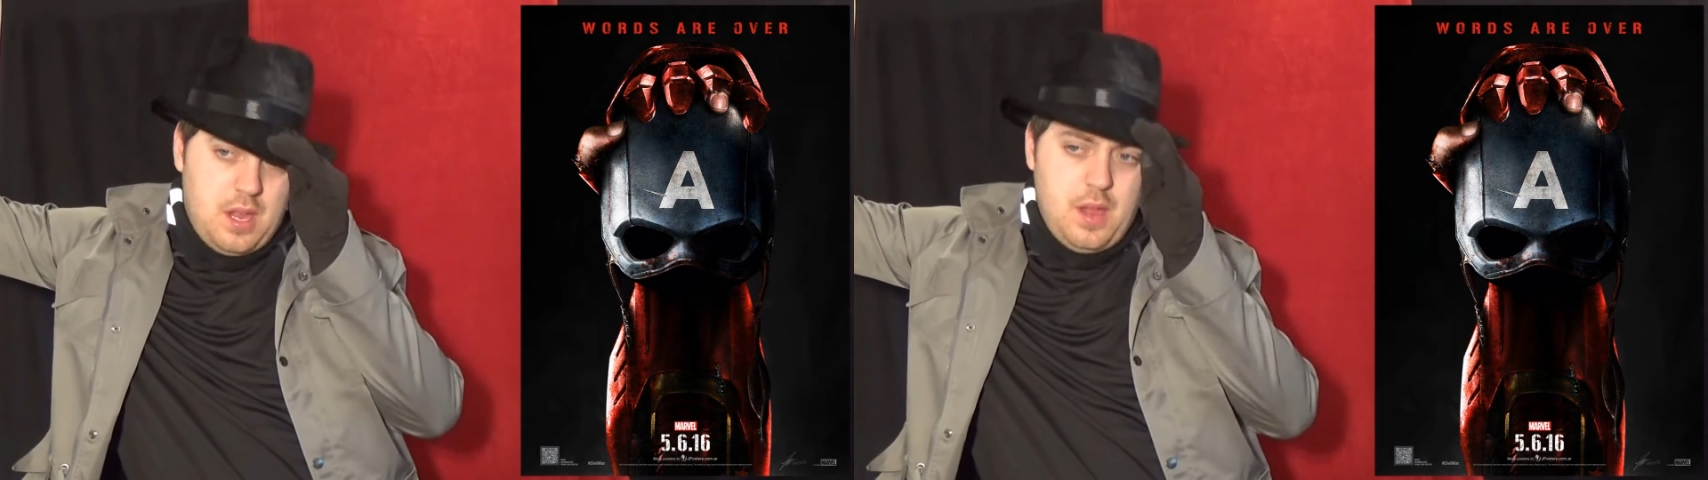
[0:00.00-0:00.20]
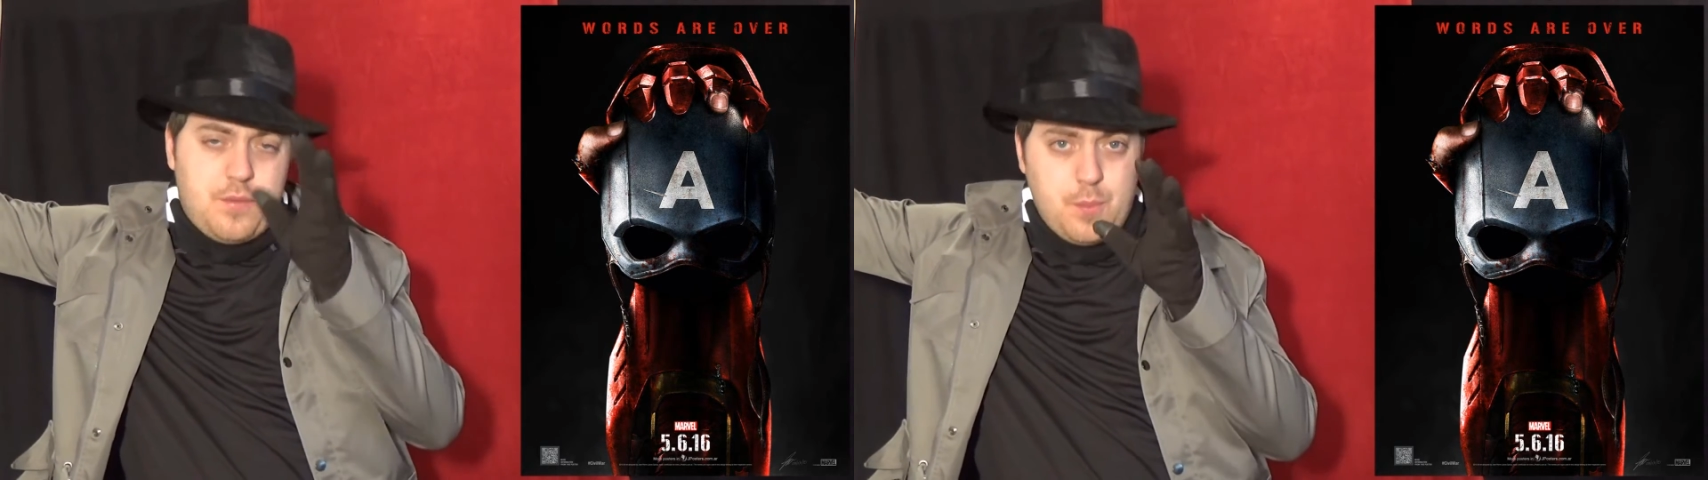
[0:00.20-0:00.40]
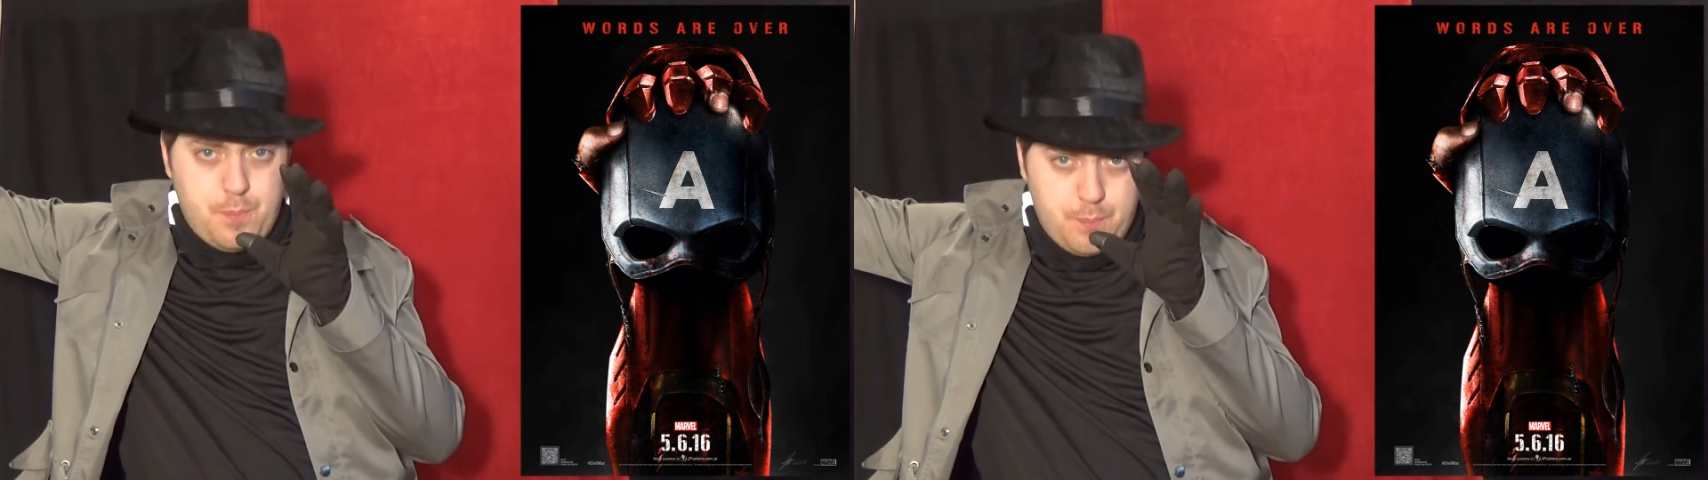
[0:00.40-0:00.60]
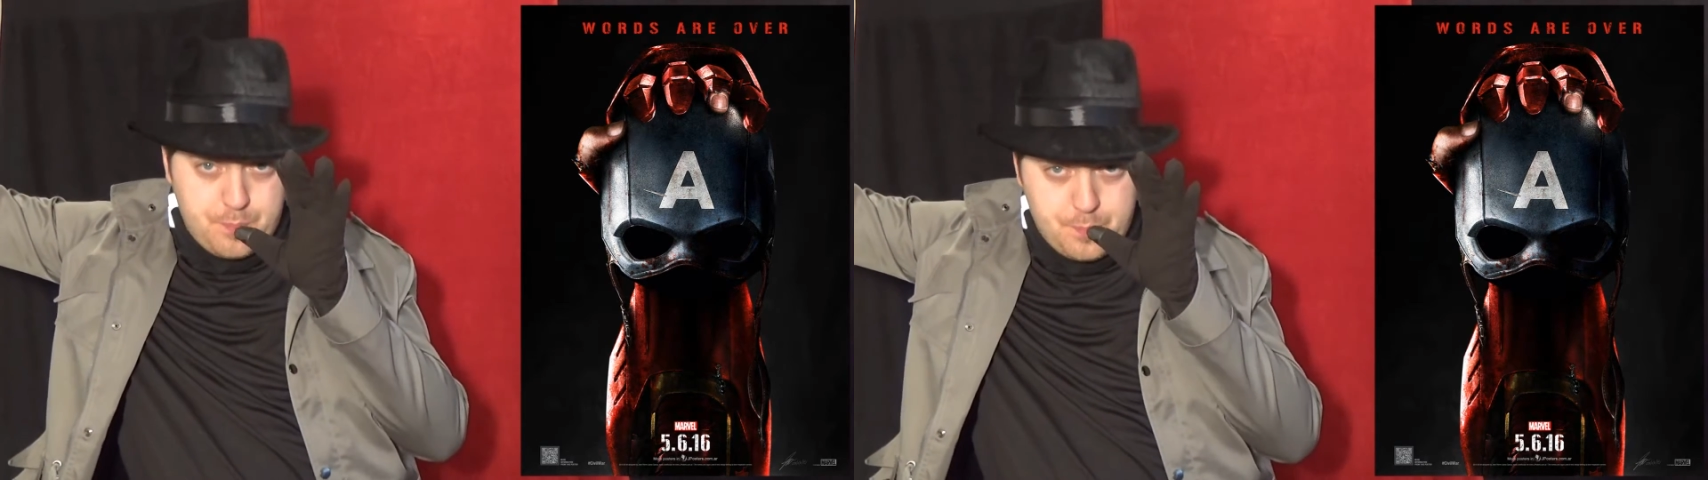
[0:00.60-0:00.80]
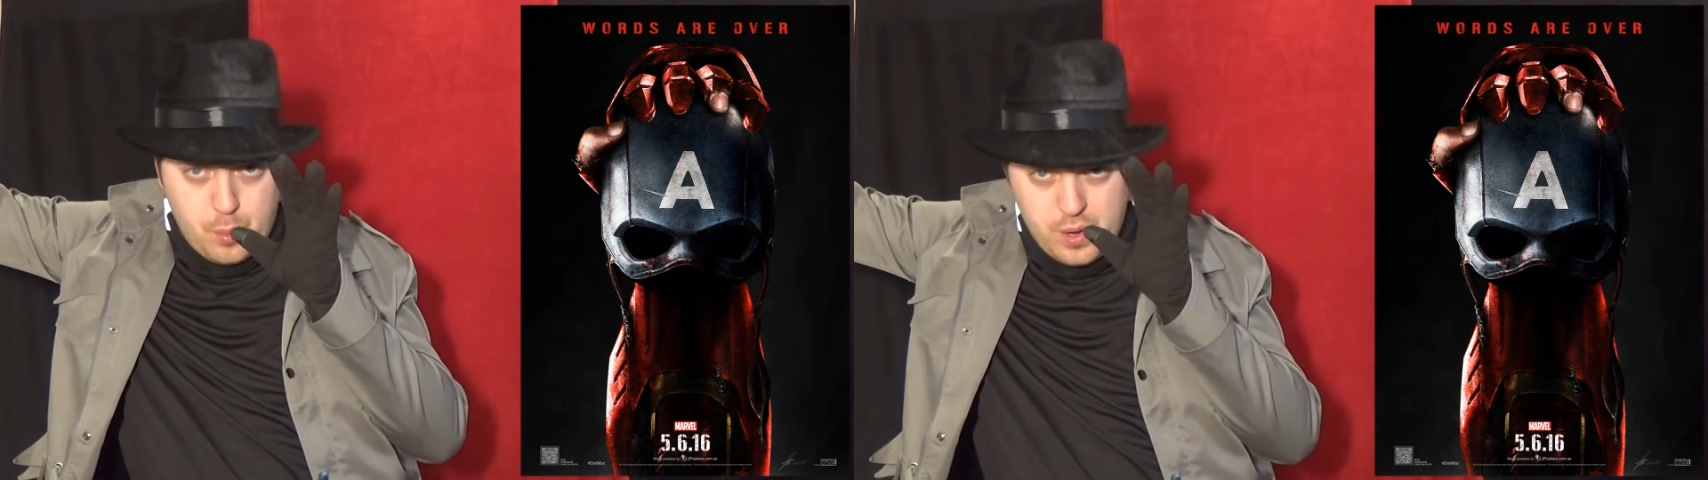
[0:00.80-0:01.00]
if you're
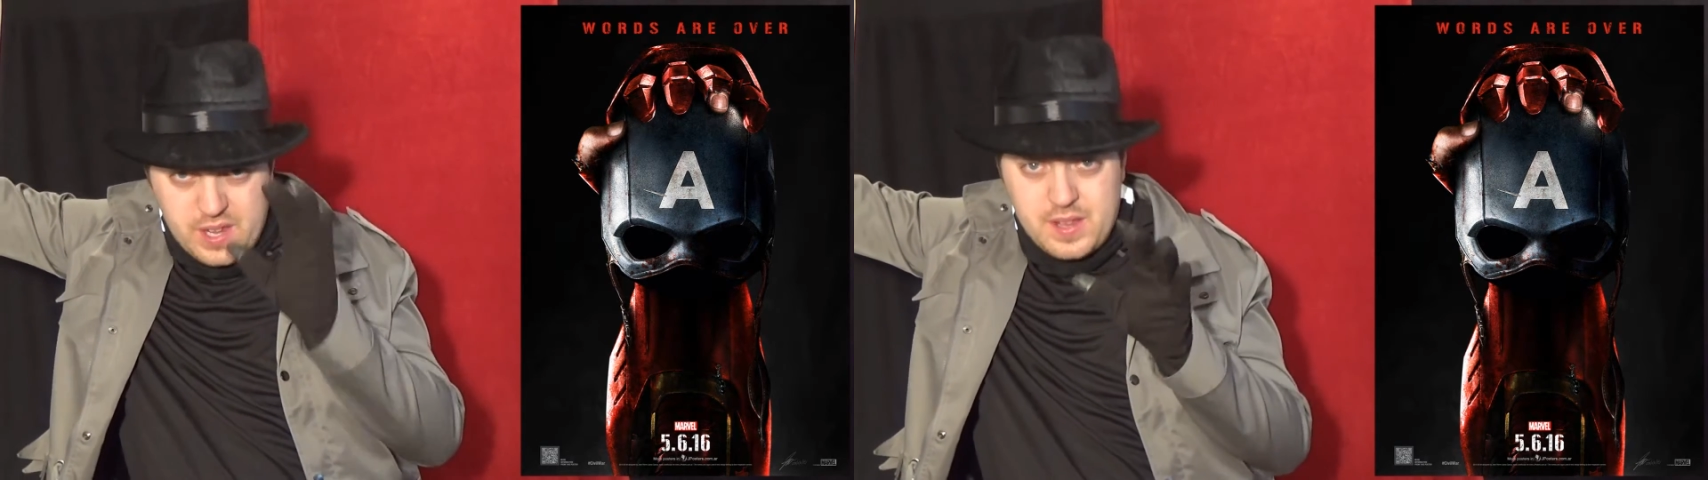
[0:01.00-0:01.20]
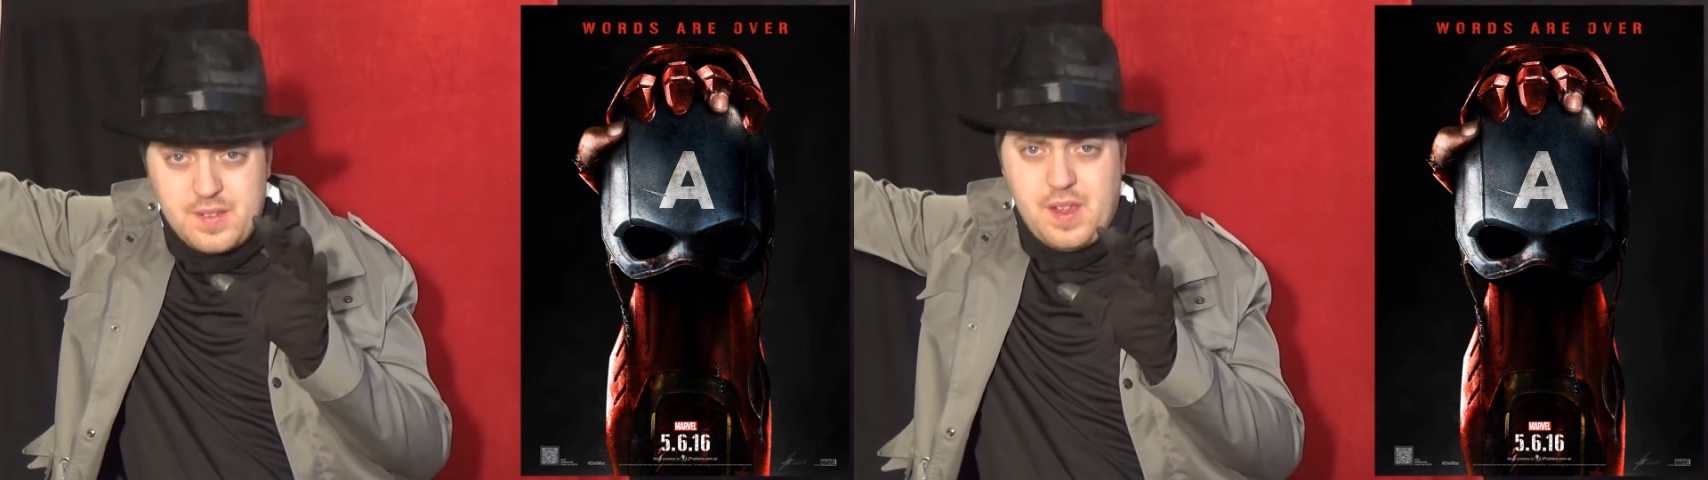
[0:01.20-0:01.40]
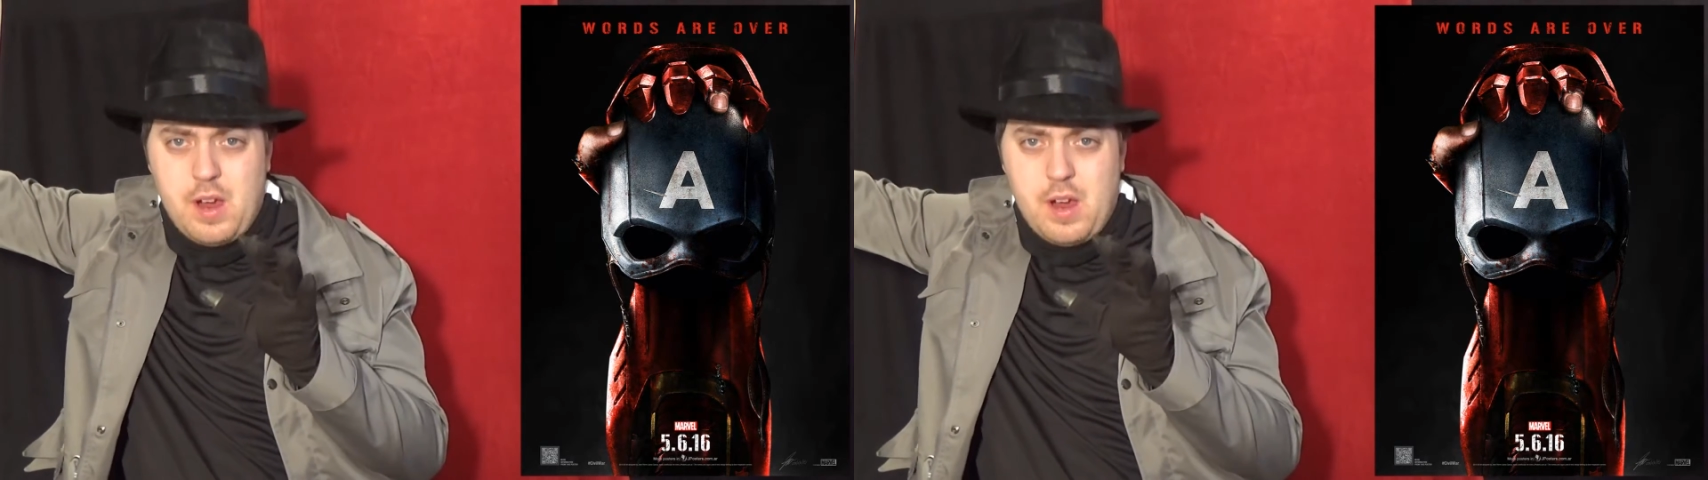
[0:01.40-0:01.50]
putting these